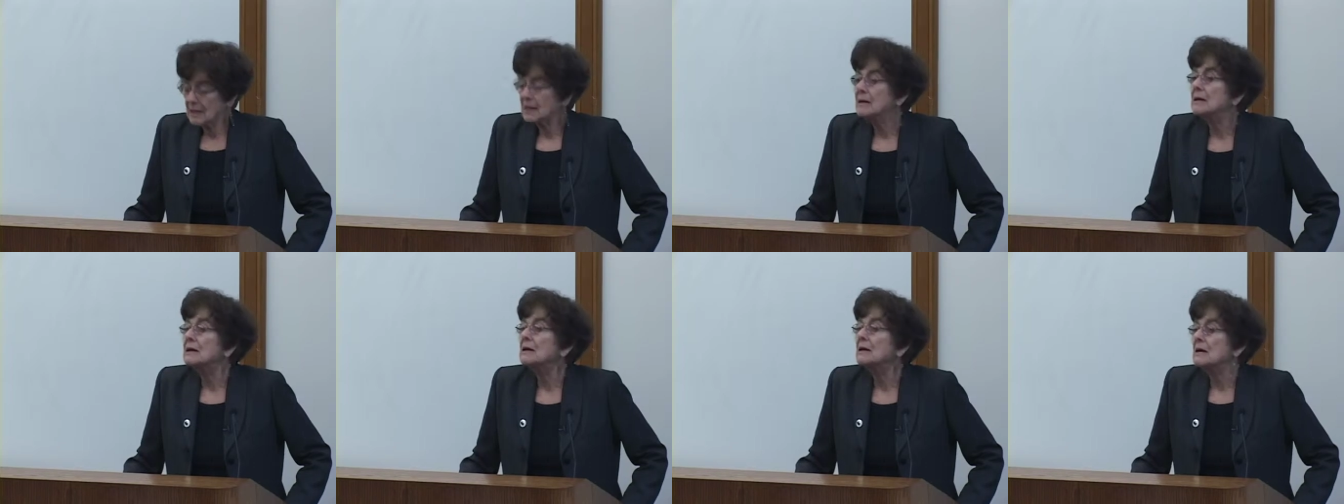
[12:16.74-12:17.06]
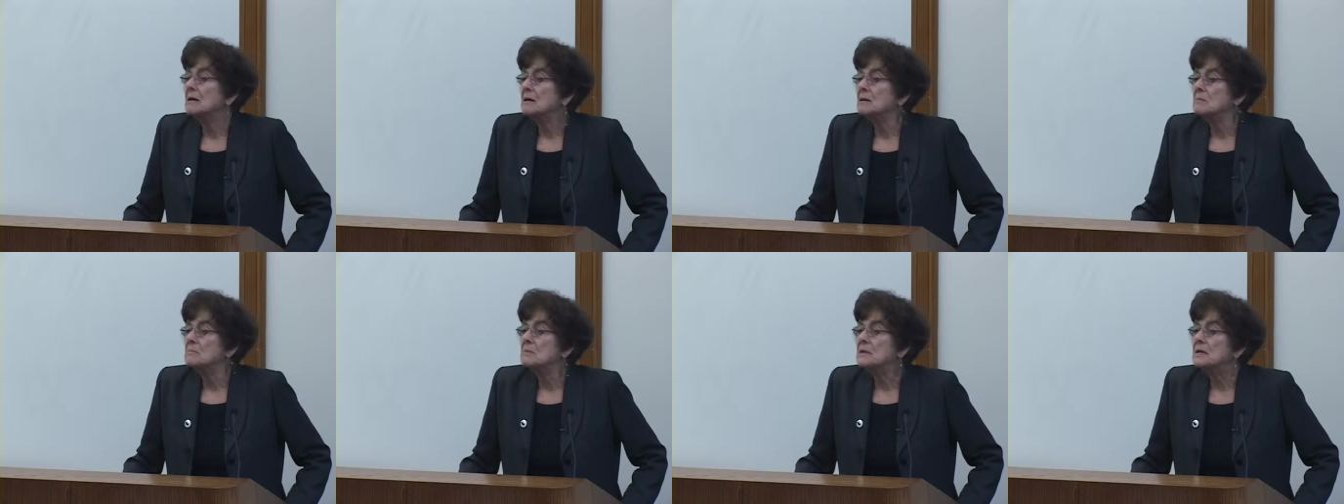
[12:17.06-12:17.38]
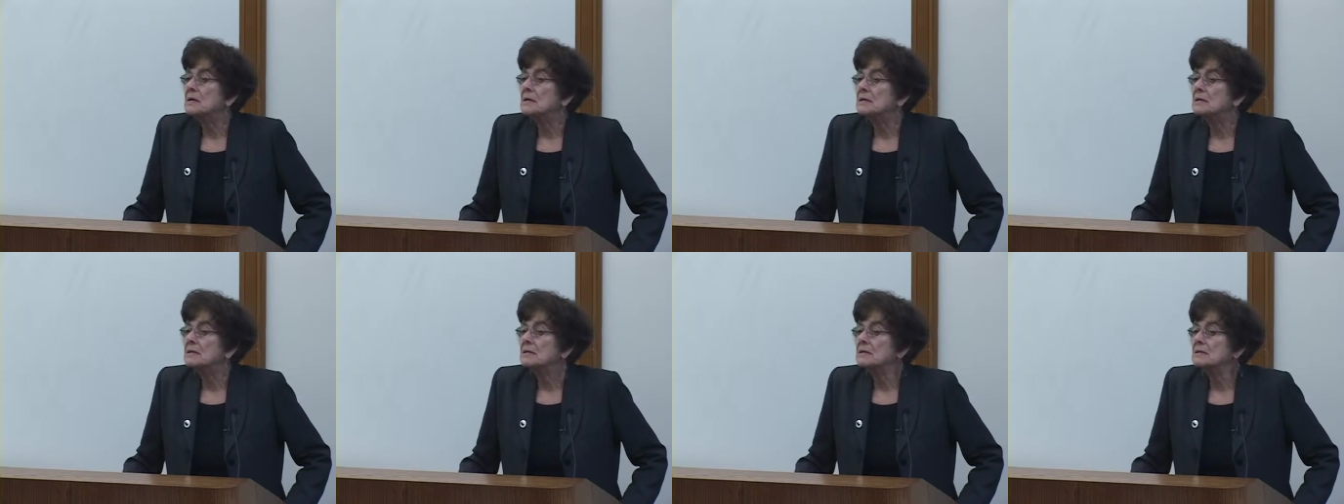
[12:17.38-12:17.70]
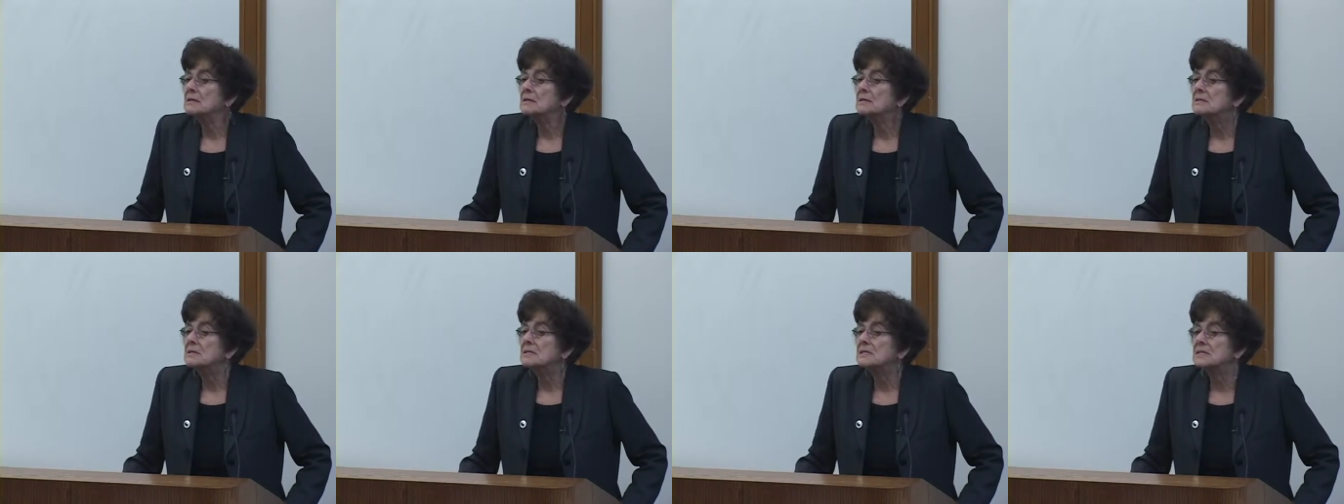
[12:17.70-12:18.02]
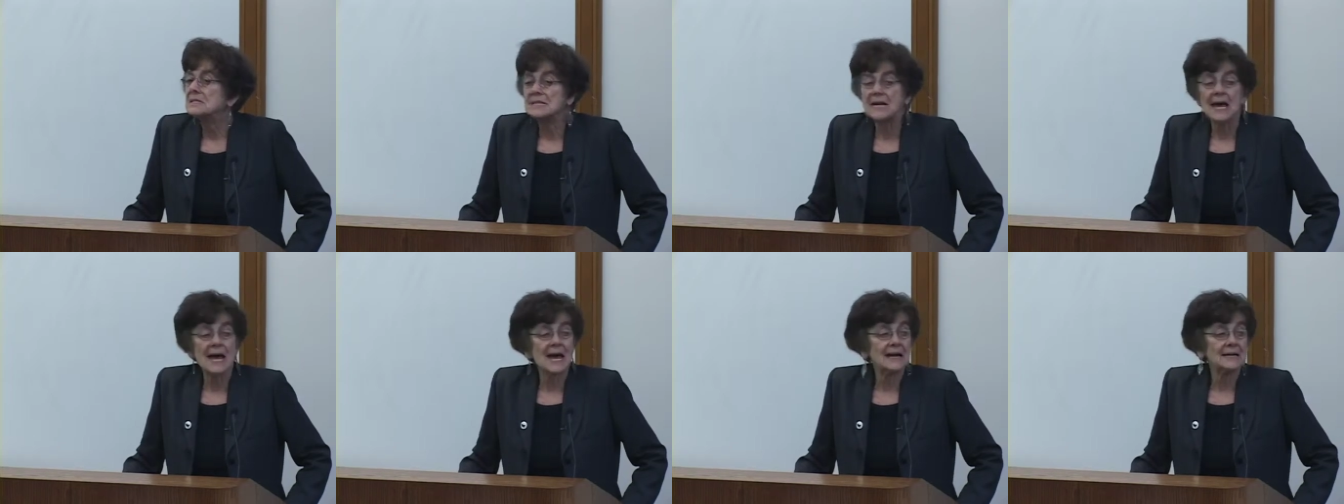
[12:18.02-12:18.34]
income is
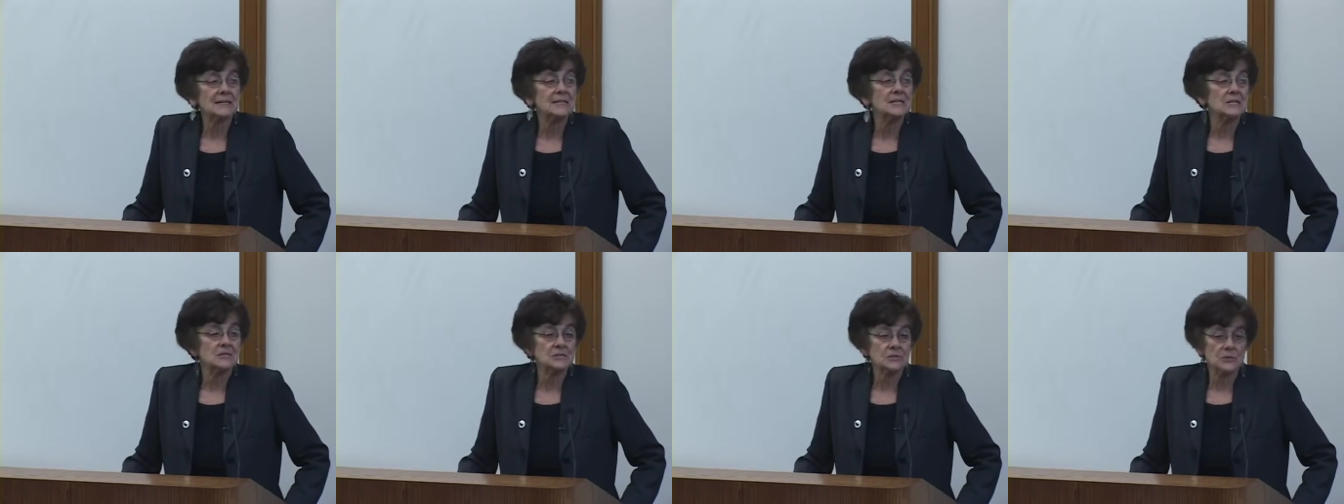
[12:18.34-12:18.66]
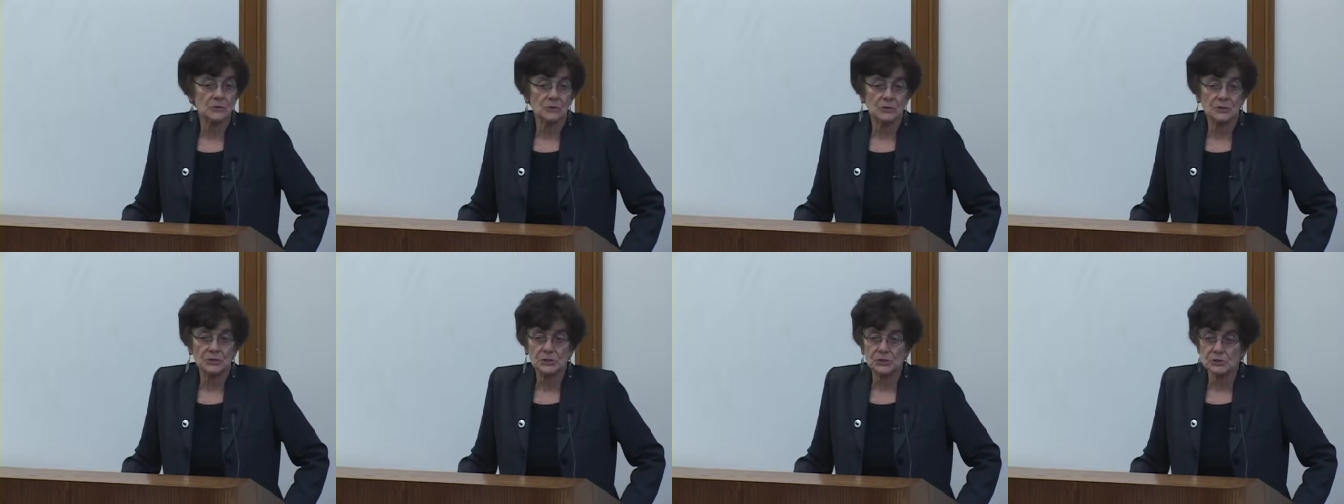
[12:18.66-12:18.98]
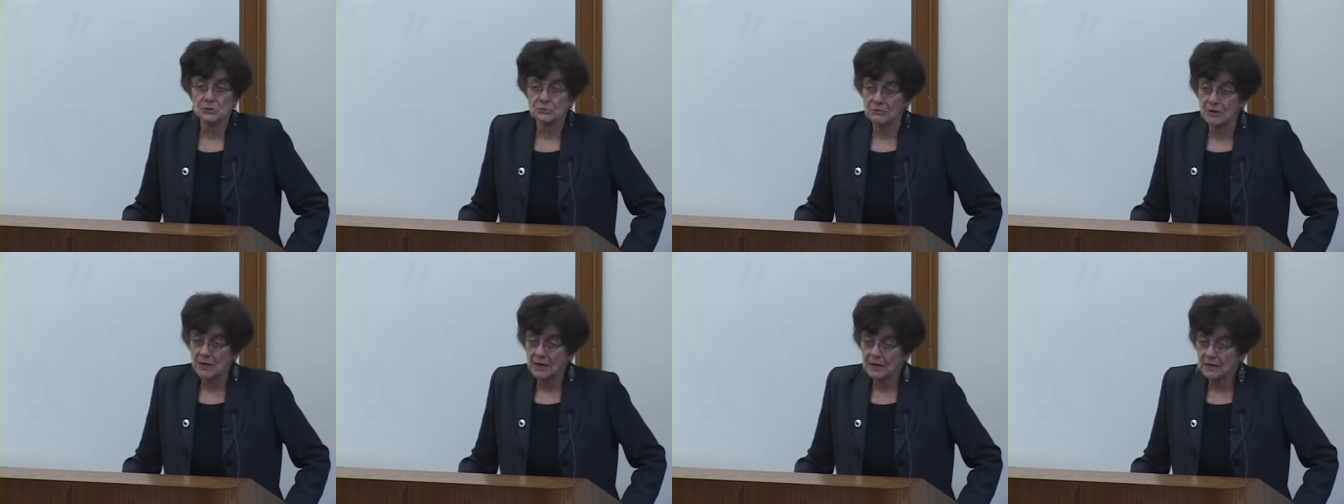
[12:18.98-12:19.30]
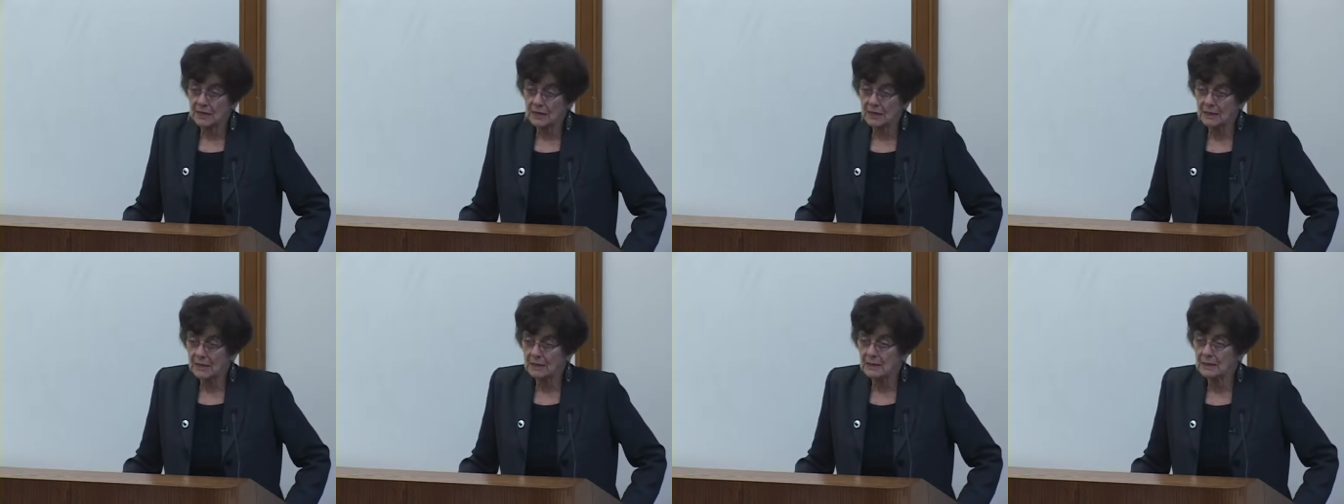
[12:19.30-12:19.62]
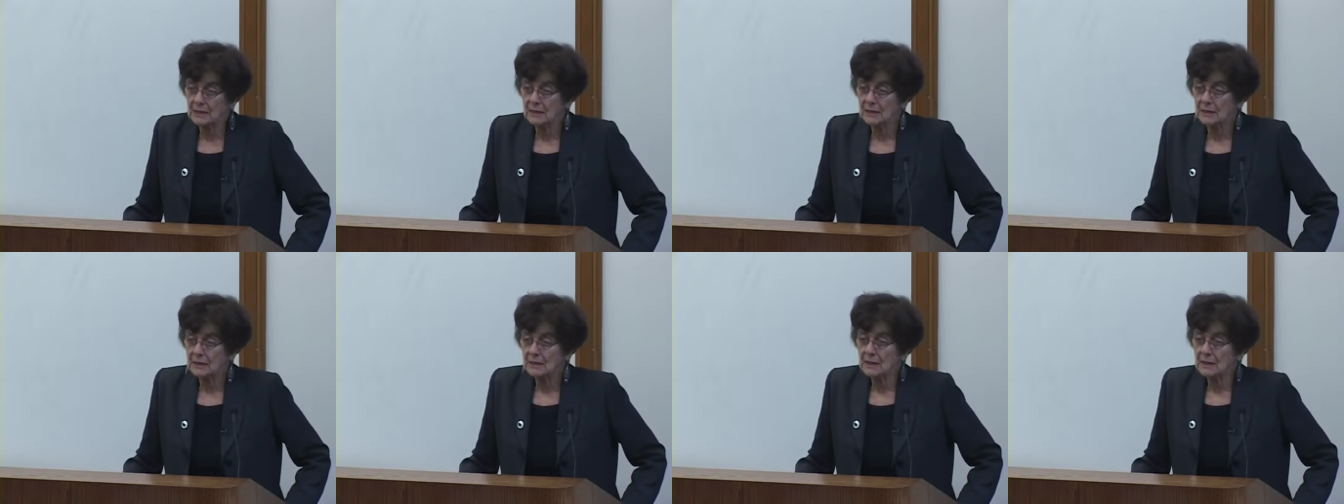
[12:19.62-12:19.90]
stagnant or shrinking